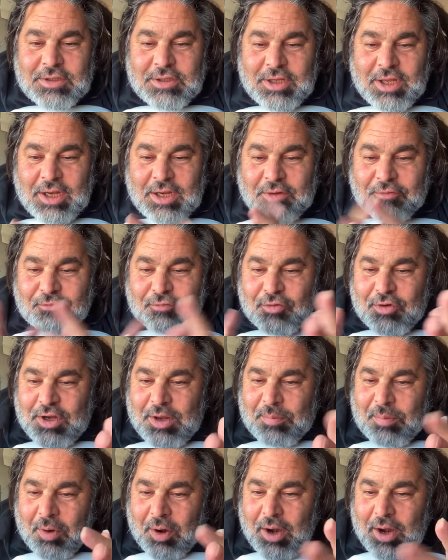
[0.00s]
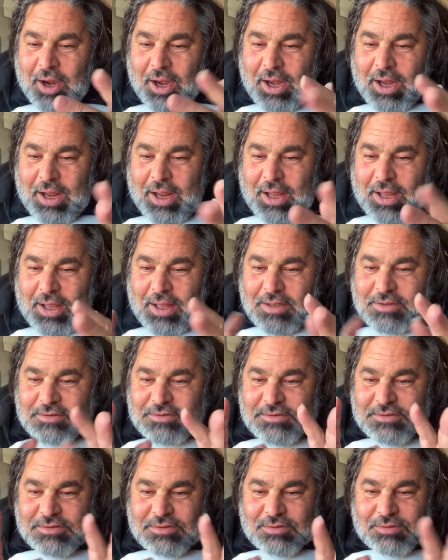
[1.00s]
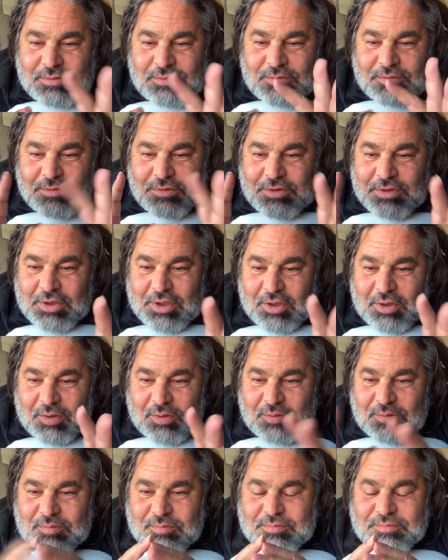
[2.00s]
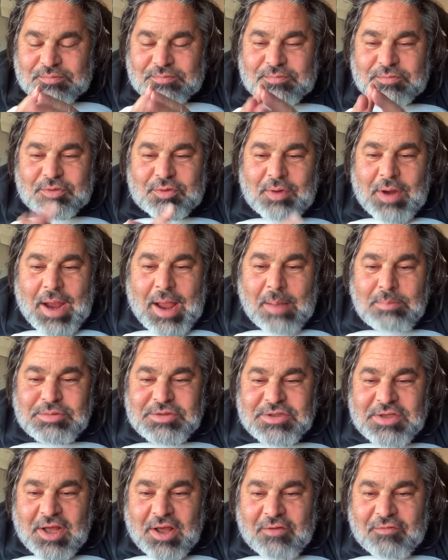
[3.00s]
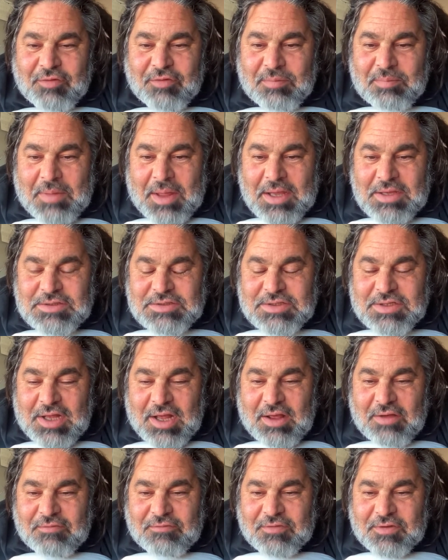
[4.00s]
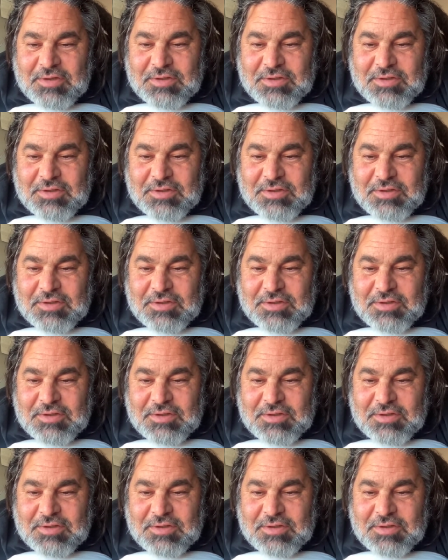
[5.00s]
And it freed up our hands to, grab stuff and make stuff.